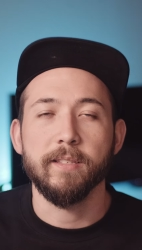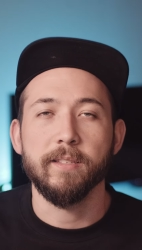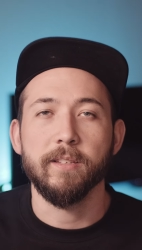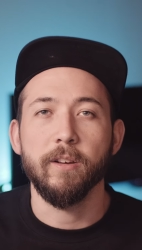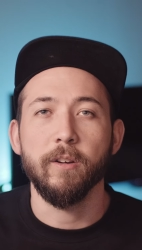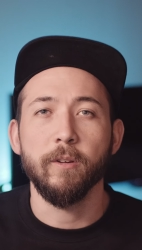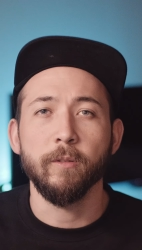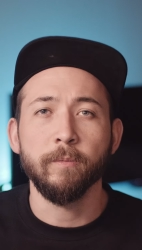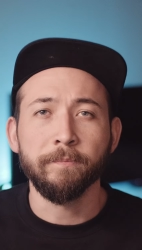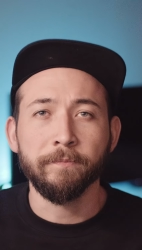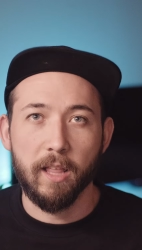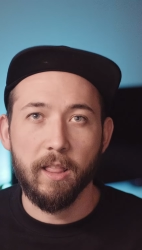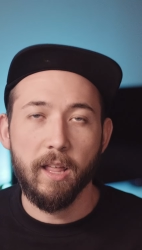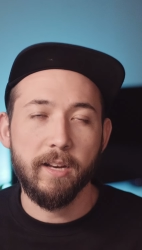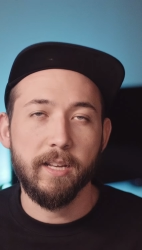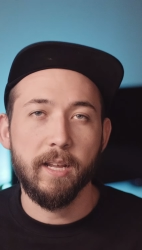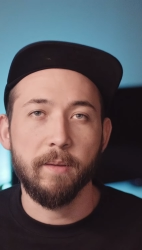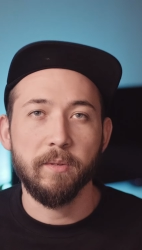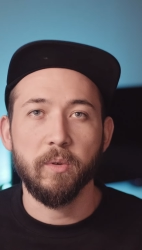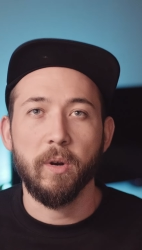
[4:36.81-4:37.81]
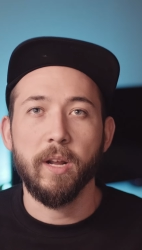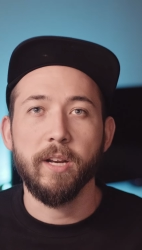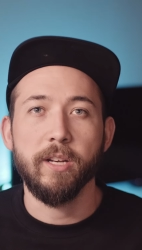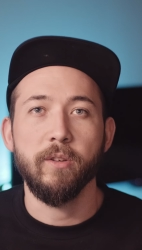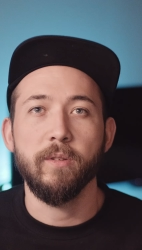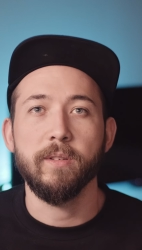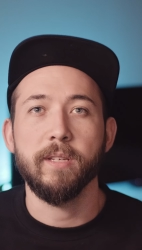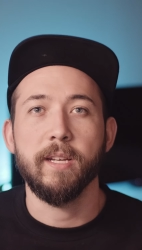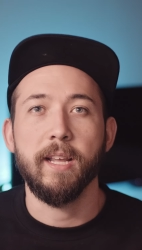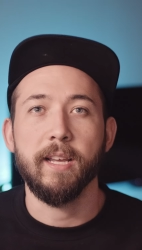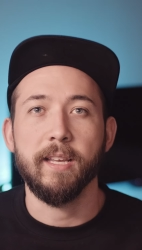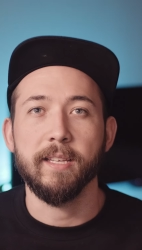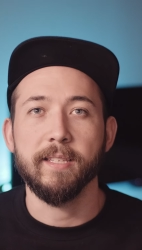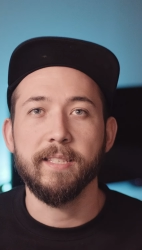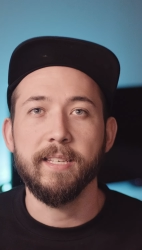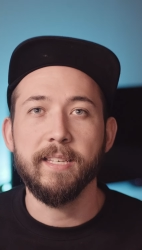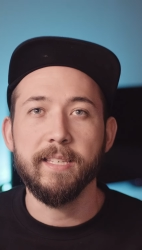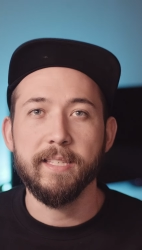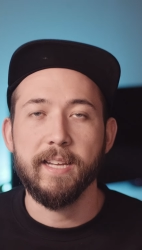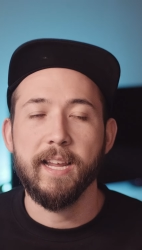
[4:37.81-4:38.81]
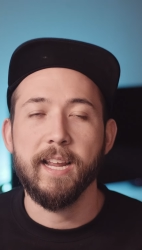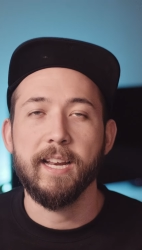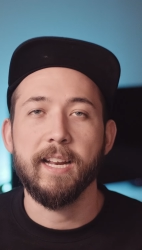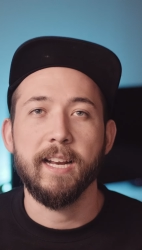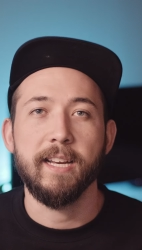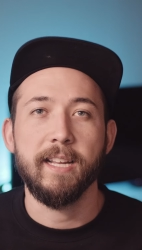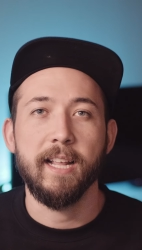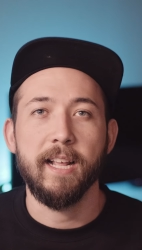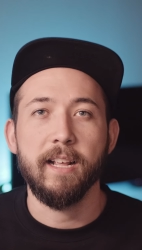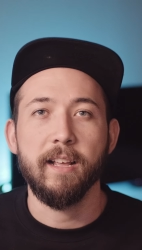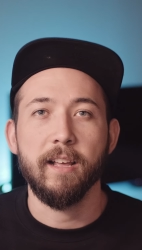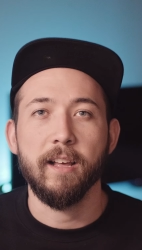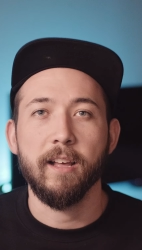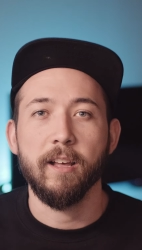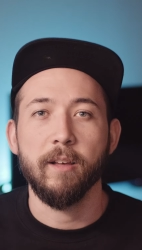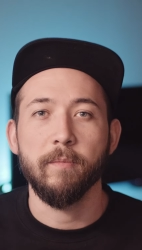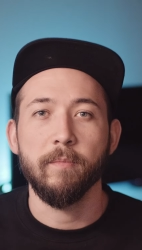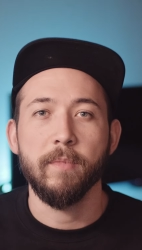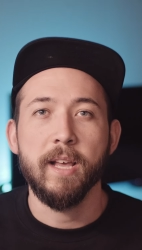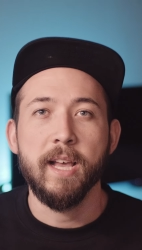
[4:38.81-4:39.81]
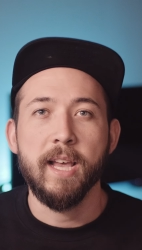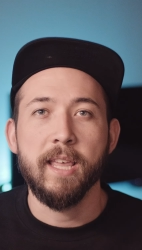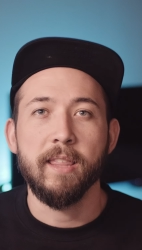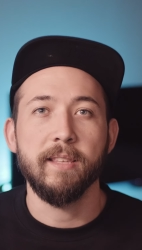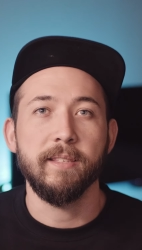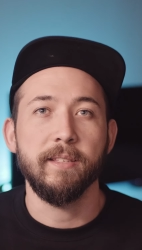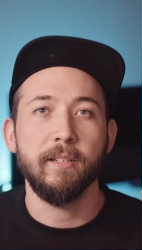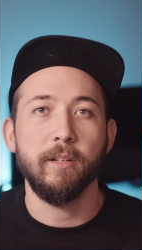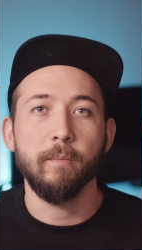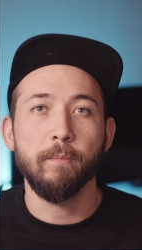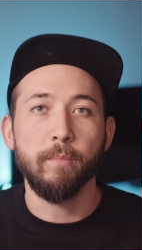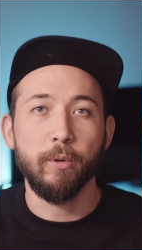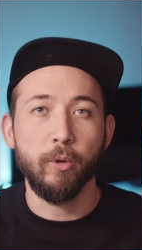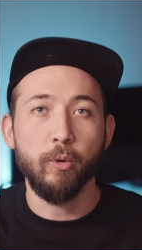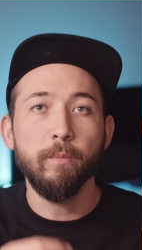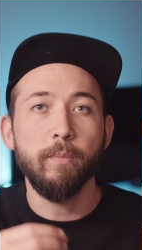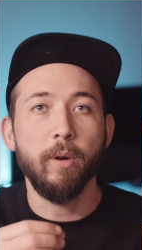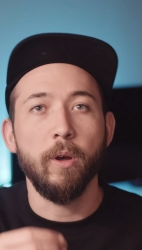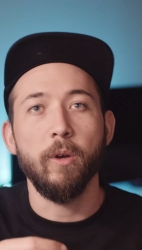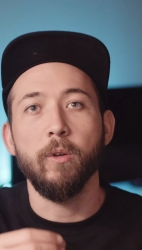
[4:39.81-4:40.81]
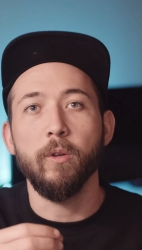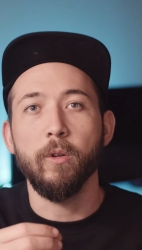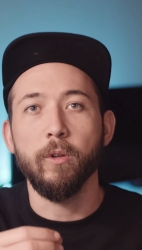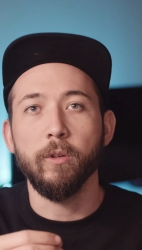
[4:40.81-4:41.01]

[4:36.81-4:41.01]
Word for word: So a lot of times what I do is I take a C-stand and I take um, this little boom pole